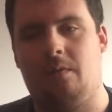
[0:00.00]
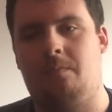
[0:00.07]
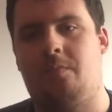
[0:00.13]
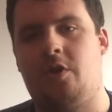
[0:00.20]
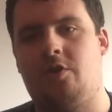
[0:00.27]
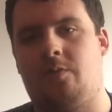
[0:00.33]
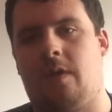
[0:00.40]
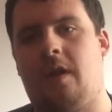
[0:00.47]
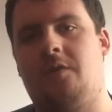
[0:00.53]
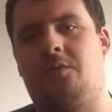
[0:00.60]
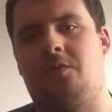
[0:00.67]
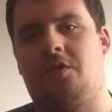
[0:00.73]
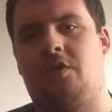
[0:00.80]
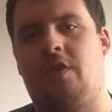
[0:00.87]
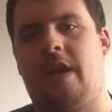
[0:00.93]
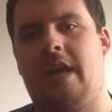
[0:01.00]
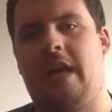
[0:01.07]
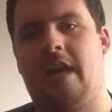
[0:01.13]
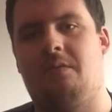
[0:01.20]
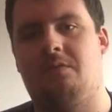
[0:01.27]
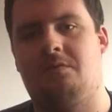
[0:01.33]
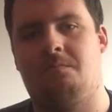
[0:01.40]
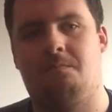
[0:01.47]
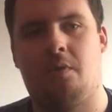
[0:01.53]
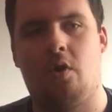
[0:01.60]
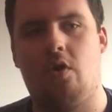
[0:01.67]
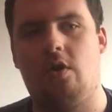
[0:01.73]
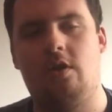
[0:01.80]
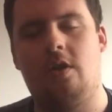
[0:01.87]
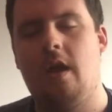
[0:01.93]
Bruce Willis wasn't grey, he was
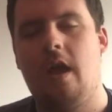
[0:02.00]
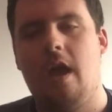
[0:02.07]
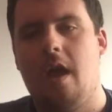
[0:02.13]
bald,